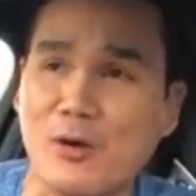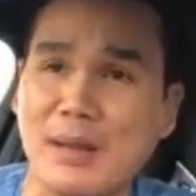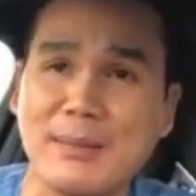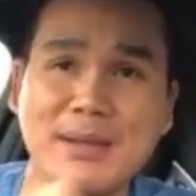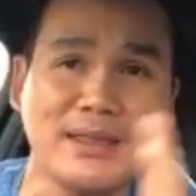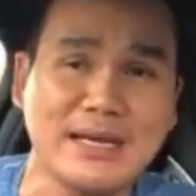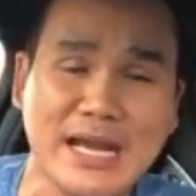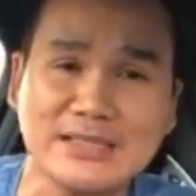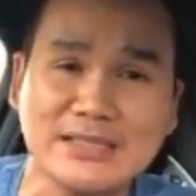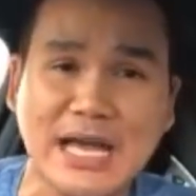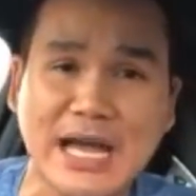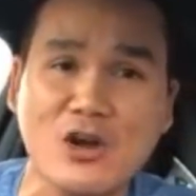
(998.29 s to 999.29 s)
or maybe the
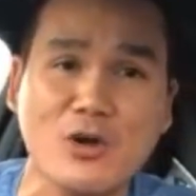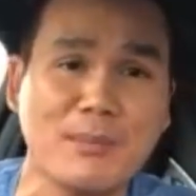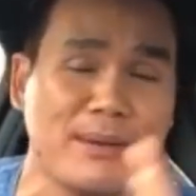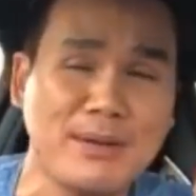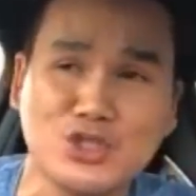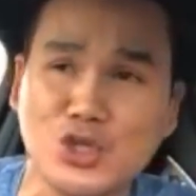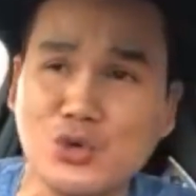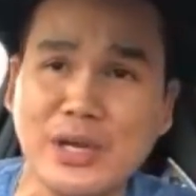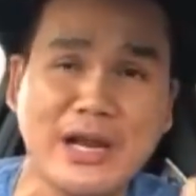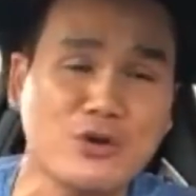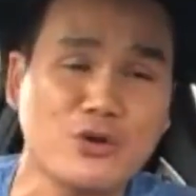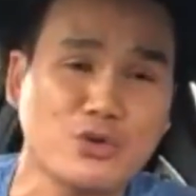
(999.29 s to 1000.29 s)
next day, or maybe
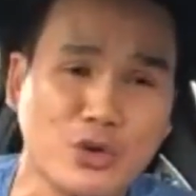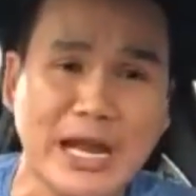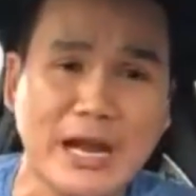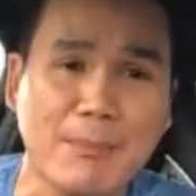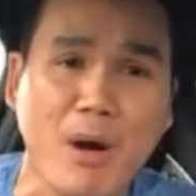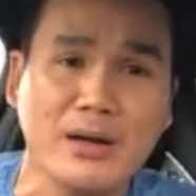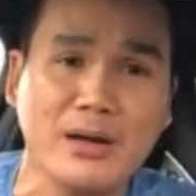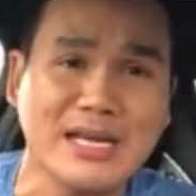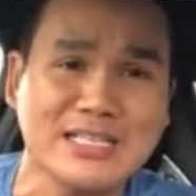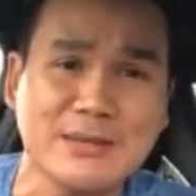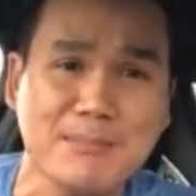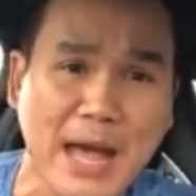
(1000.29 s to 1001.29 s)
2 day or 3 day
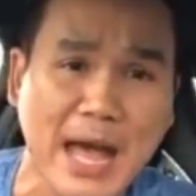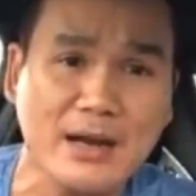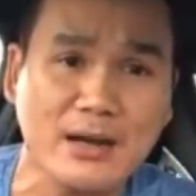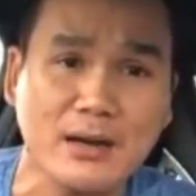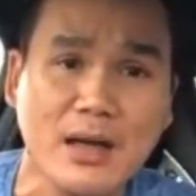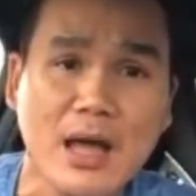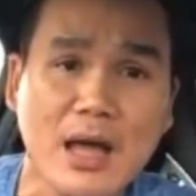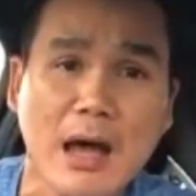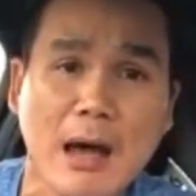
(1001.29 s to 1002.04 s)
apart. Doesn't matter.